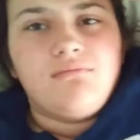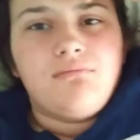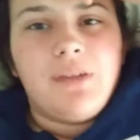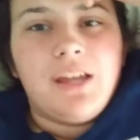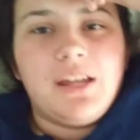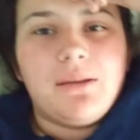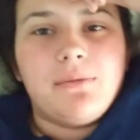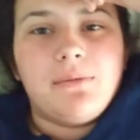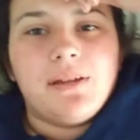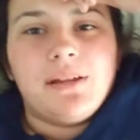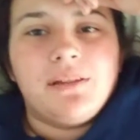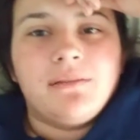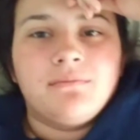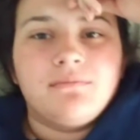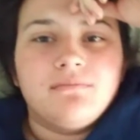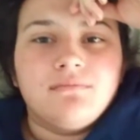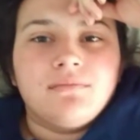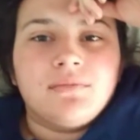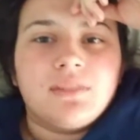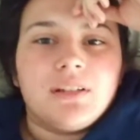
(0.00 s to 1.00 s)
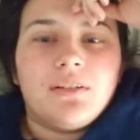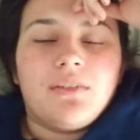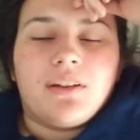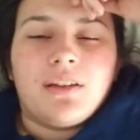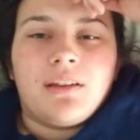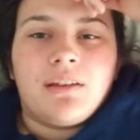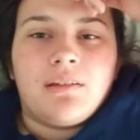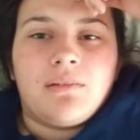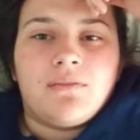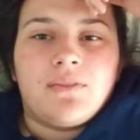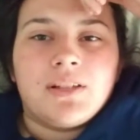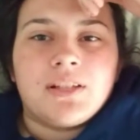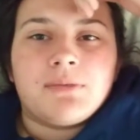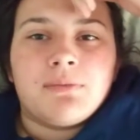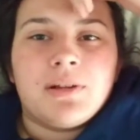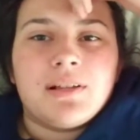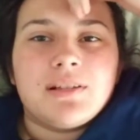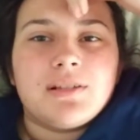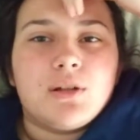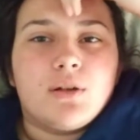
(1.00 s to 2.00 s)
maybe if I can
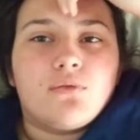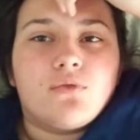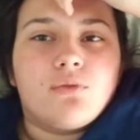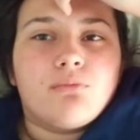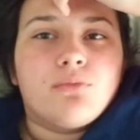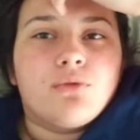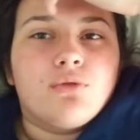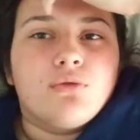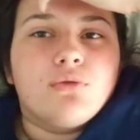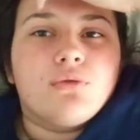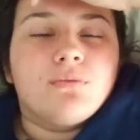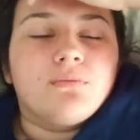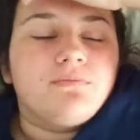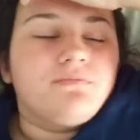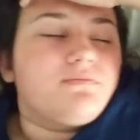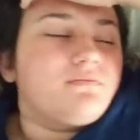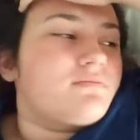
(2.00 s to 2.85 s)
convince myself to move.